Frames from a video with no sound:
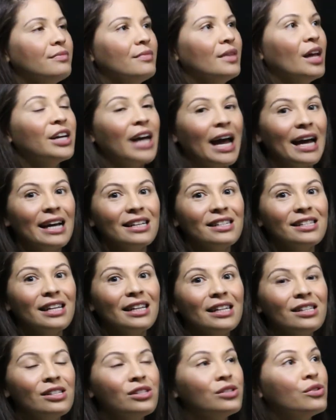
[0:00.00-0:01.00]
Okay, so
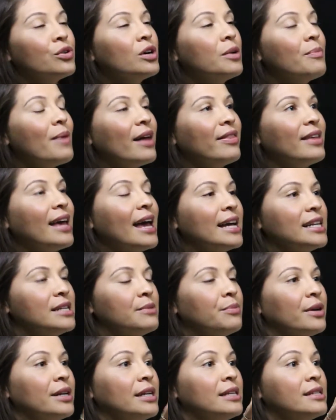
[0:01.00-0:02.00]
let's talk about the
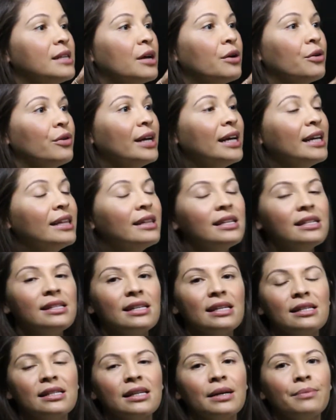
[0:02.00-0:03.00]
antibodies that are in this
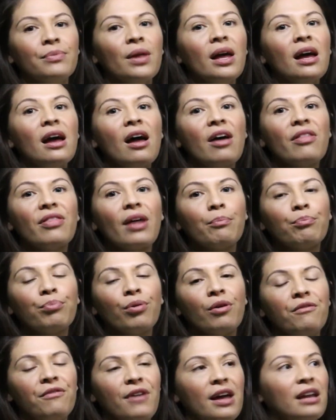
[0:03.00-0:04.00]
system that
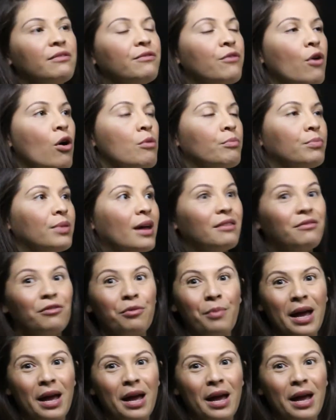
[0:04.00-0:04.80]
prevent foreign blood from